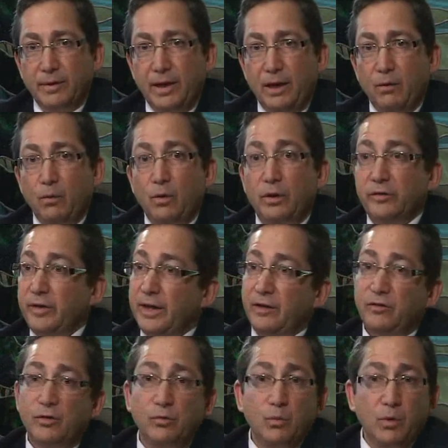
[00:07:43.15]
And all it
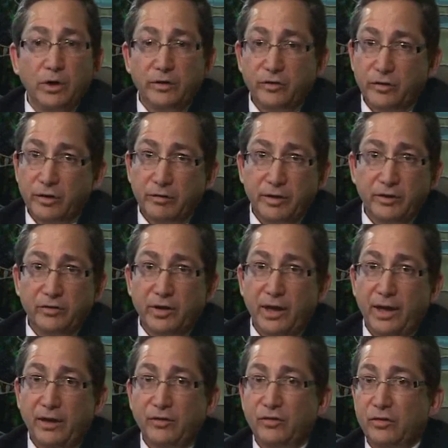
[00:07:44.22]
takes is one serious
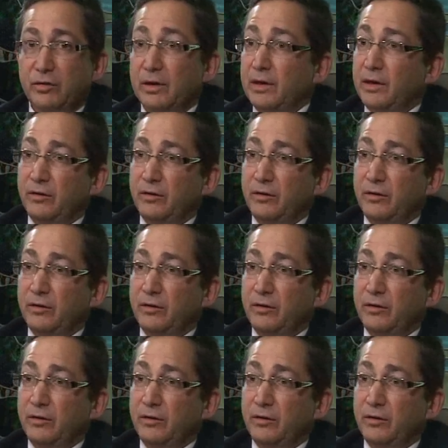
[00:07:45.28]
case,